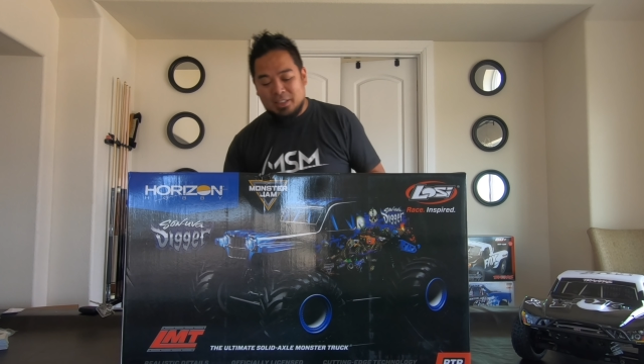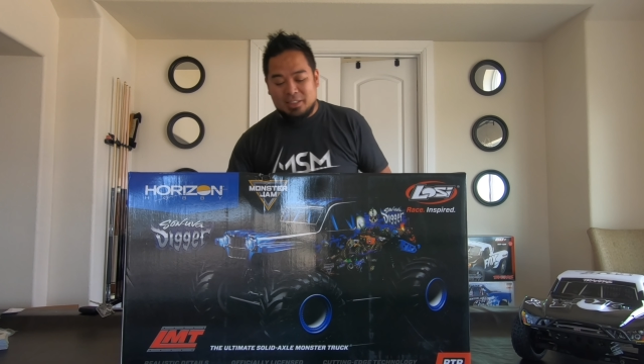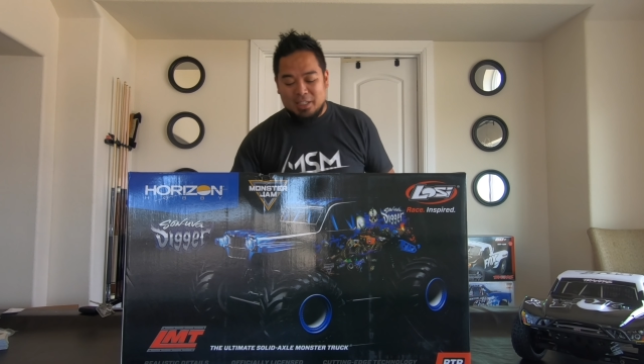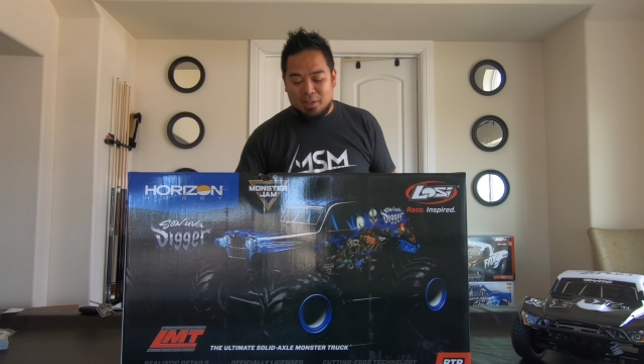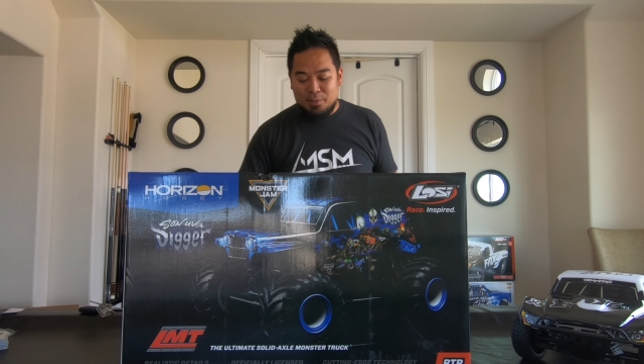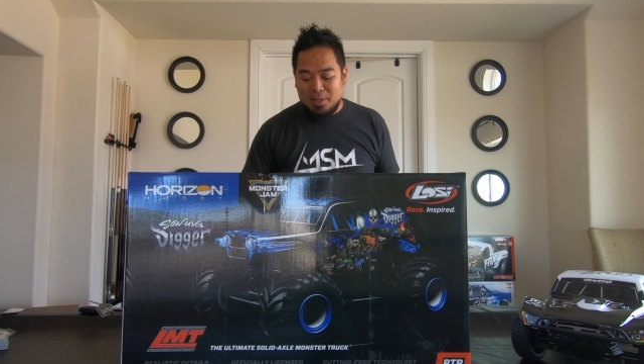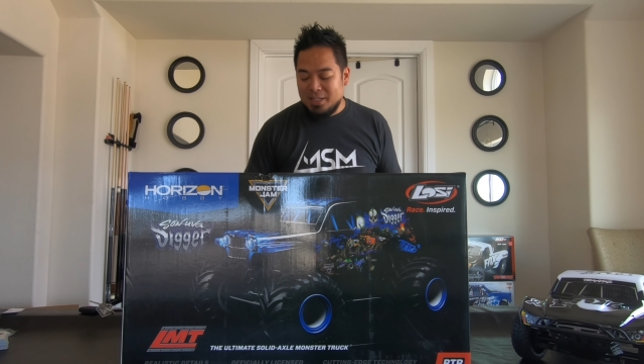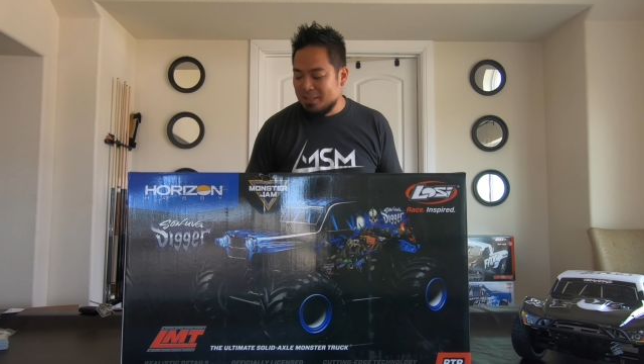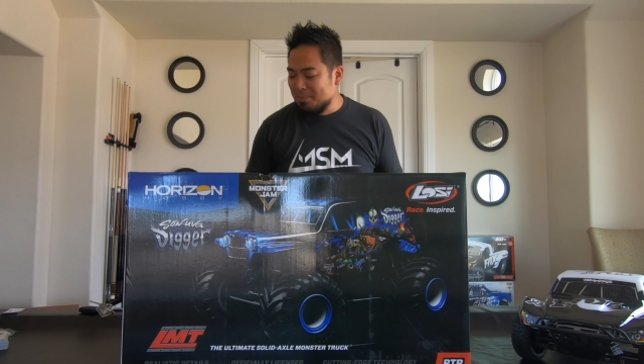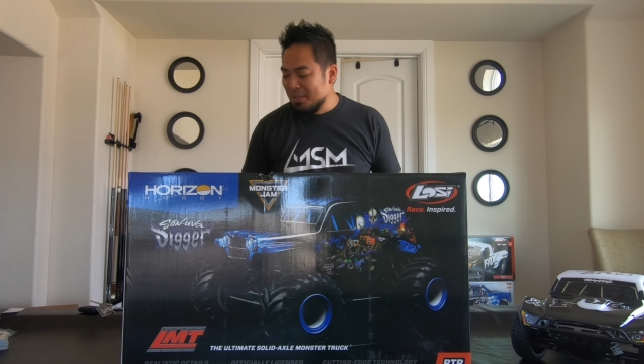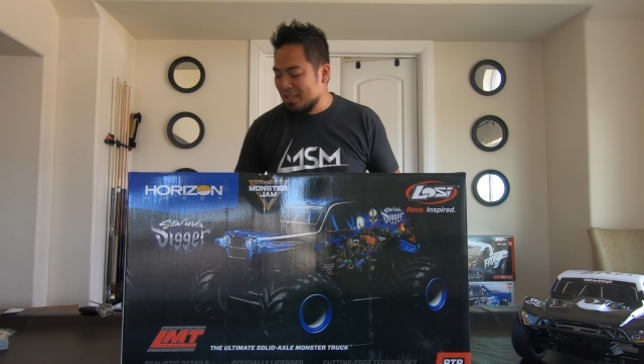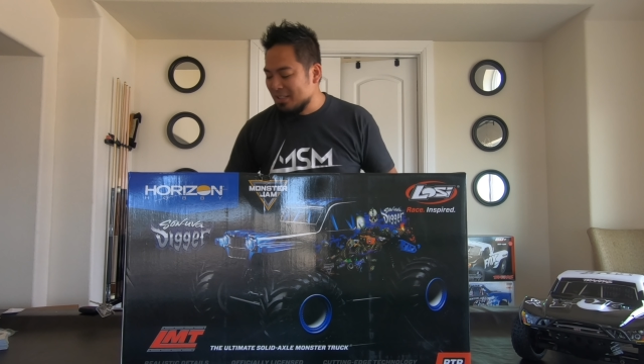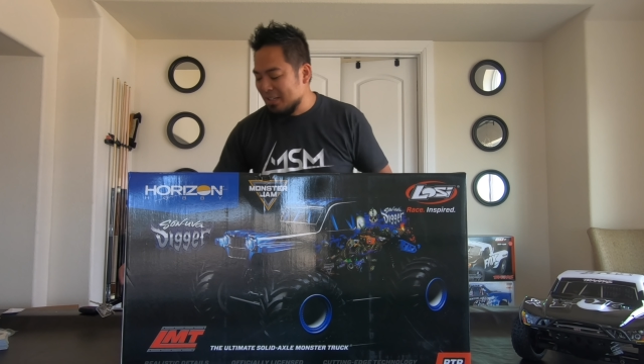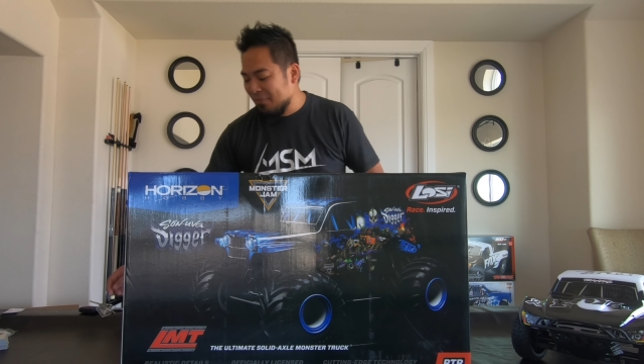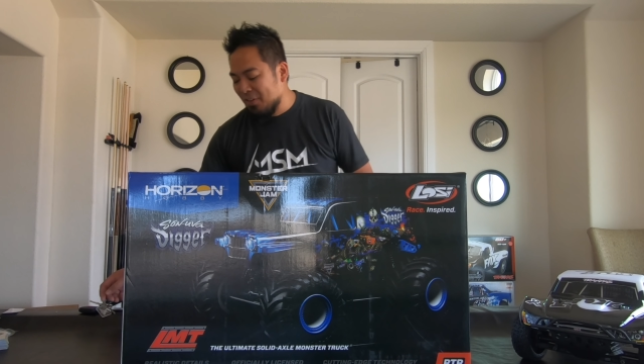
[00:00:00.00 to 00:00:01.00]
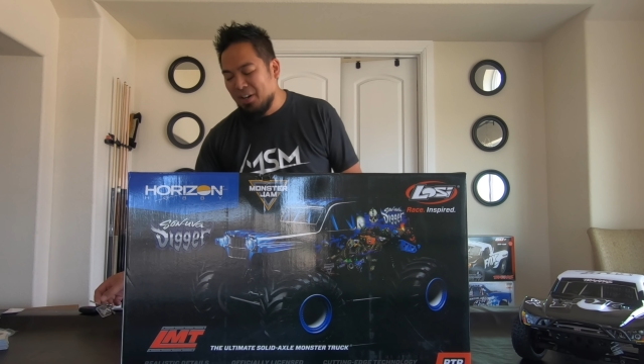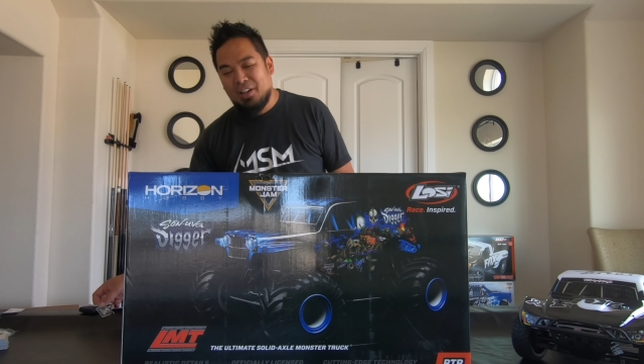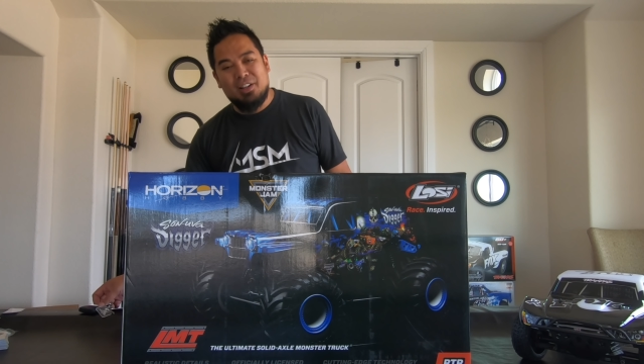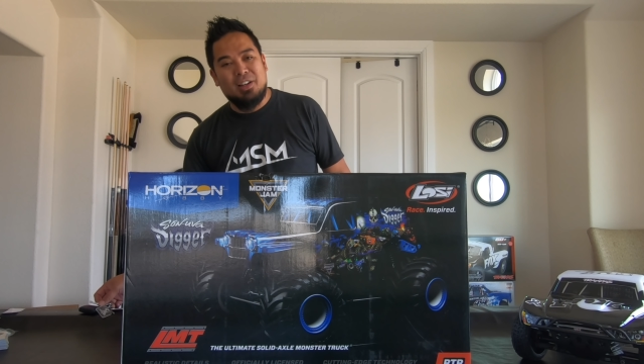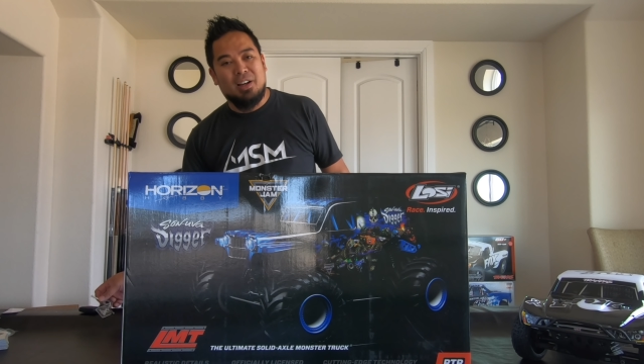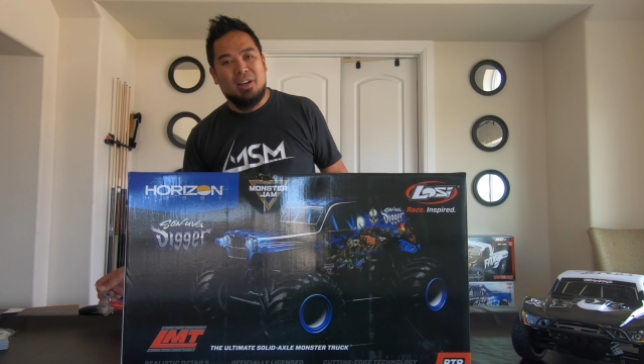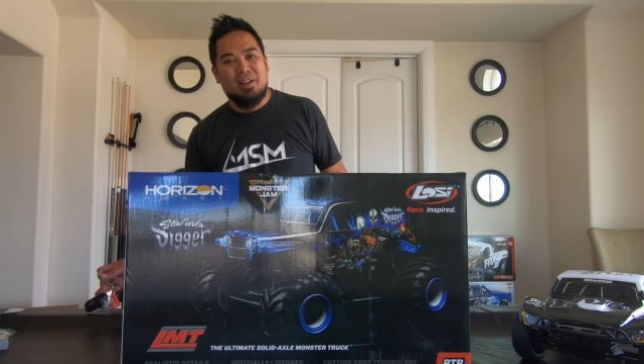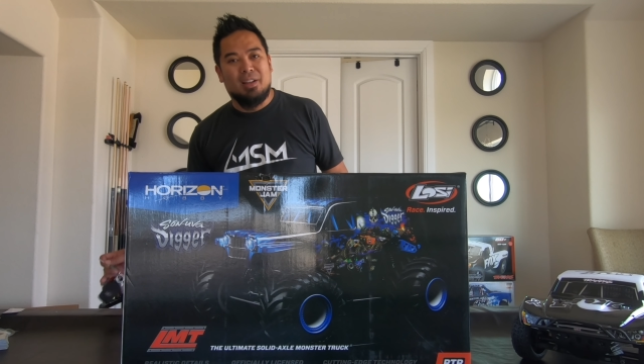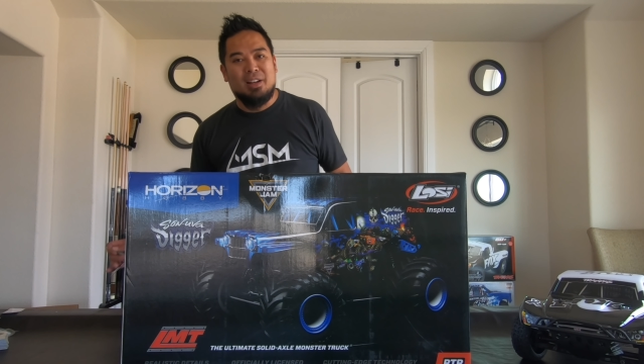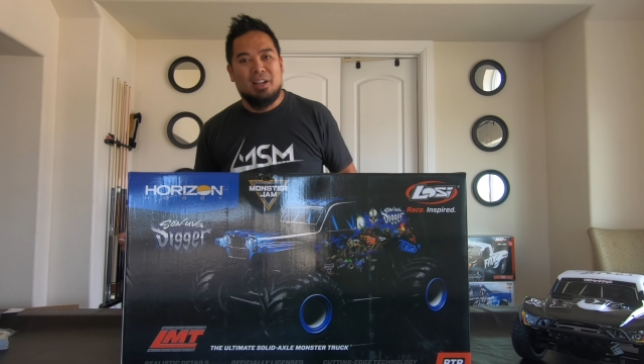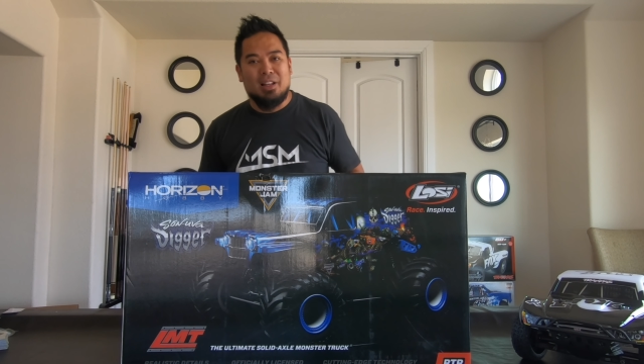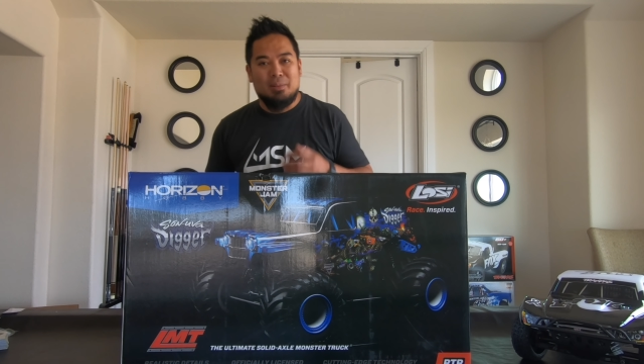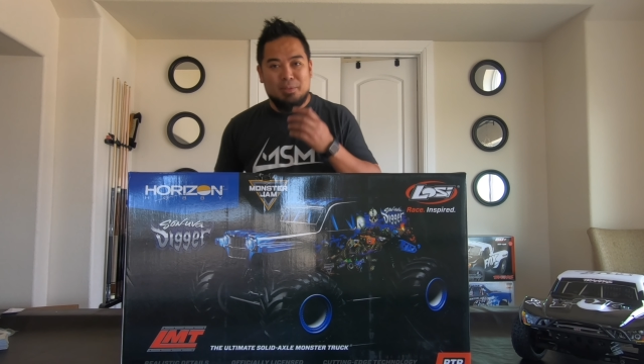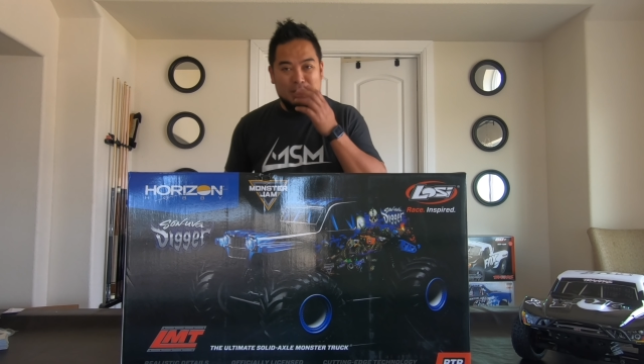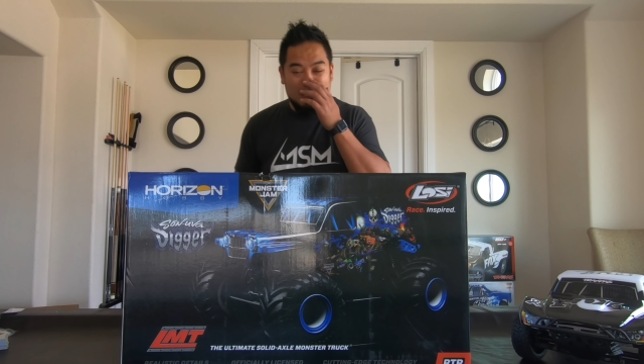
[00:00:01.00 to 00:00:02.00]
this anyways because I've already done an
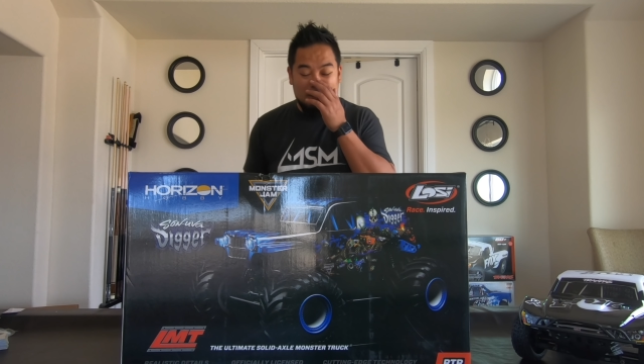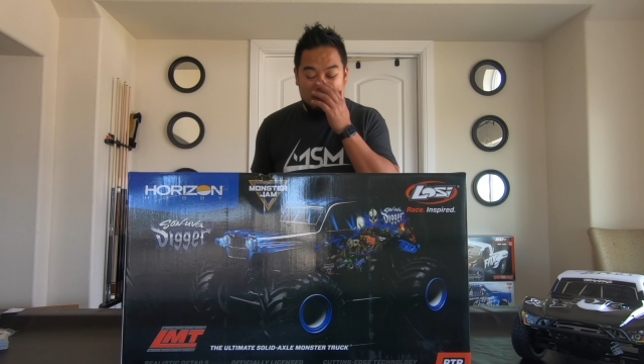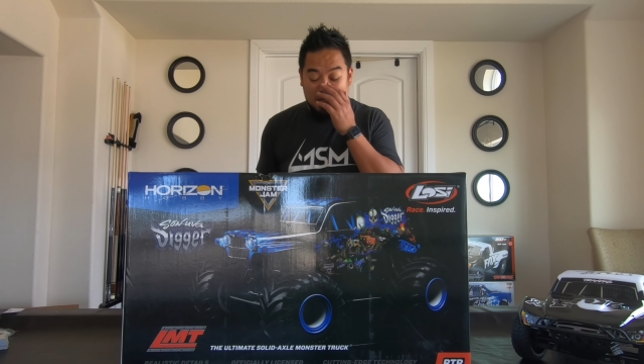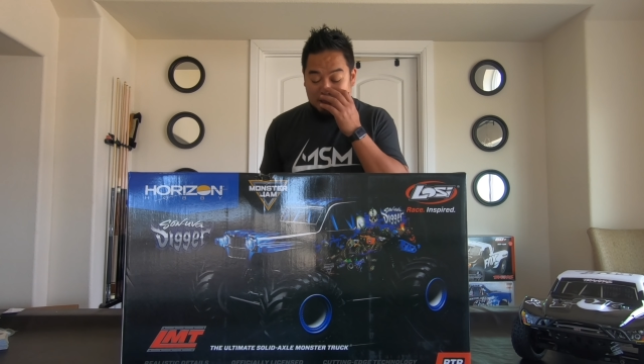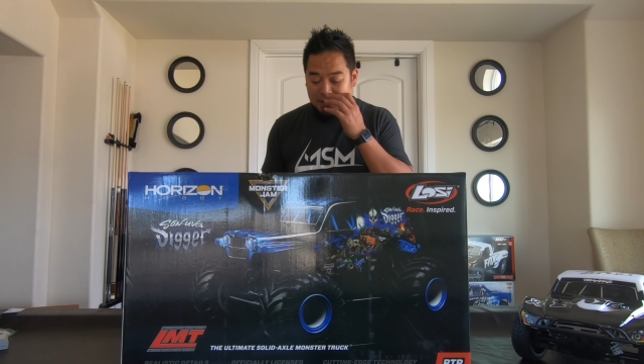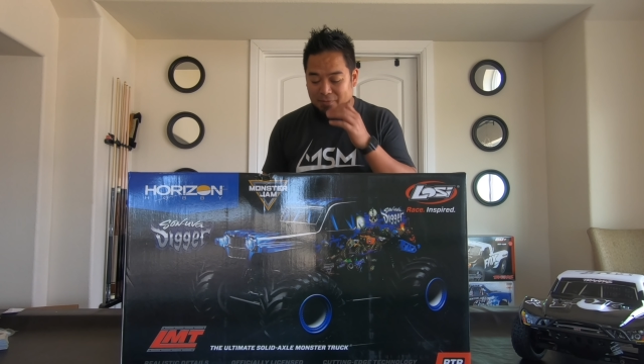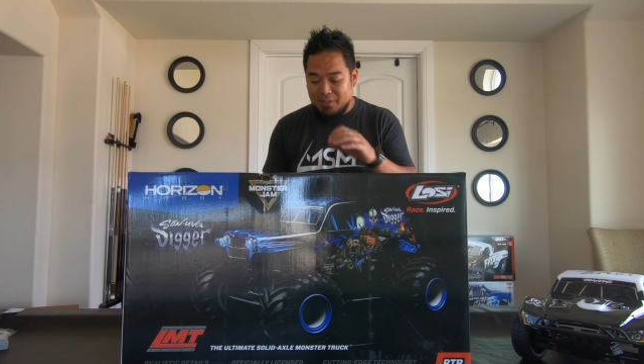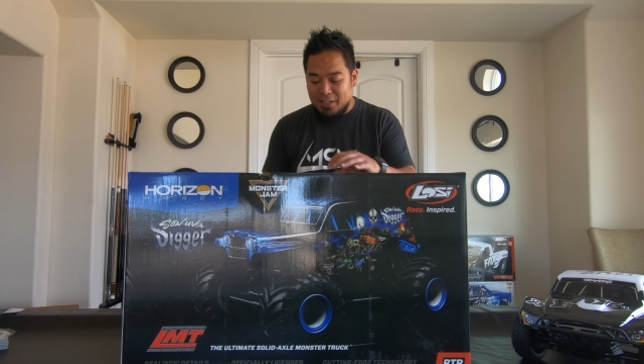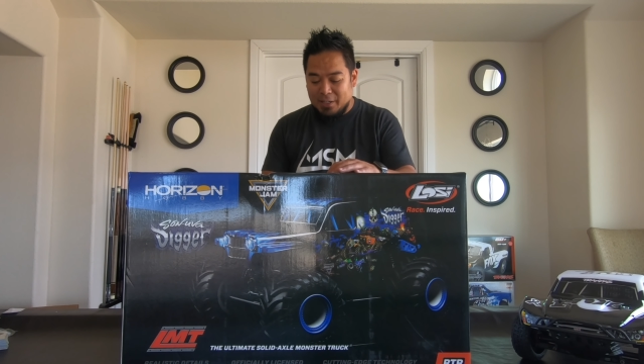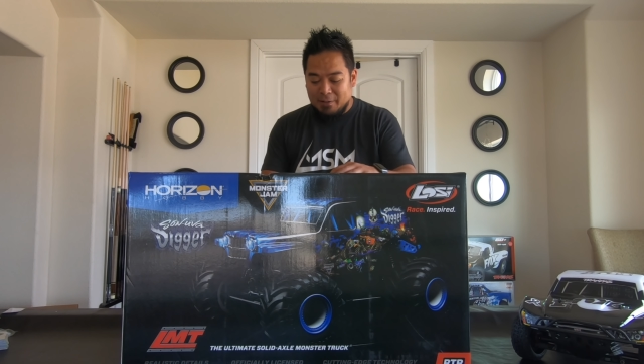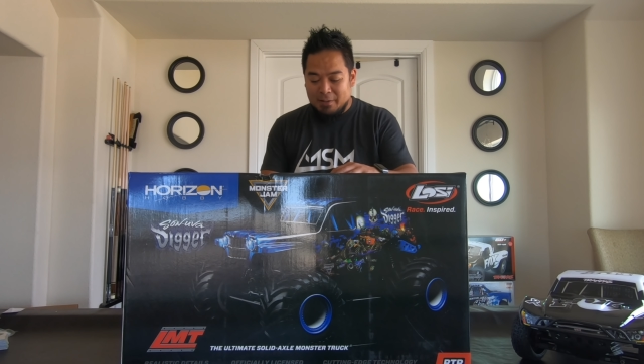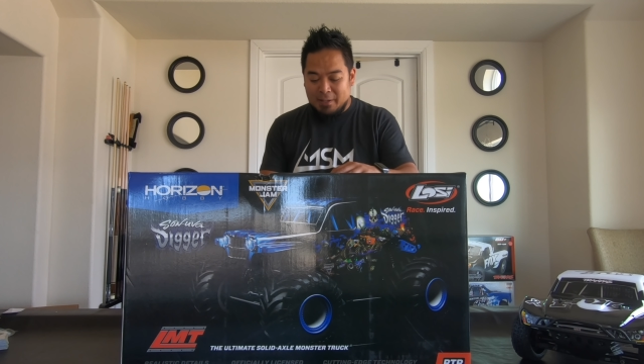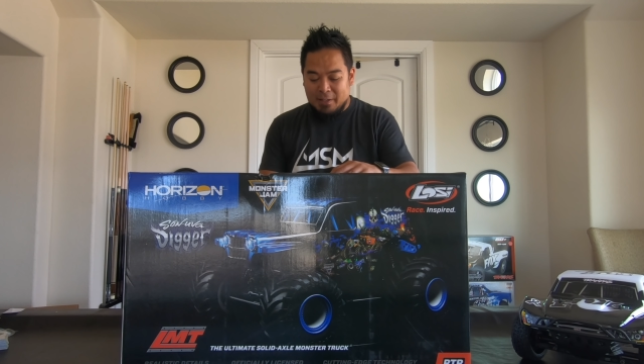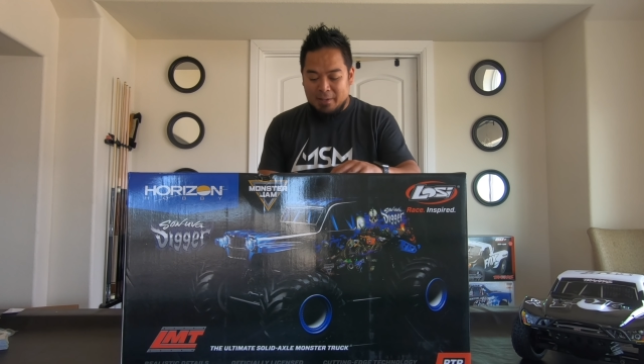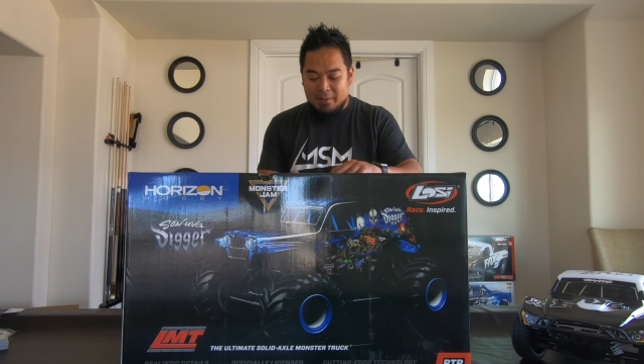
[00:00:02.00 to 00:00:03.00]
LMT unboxing video.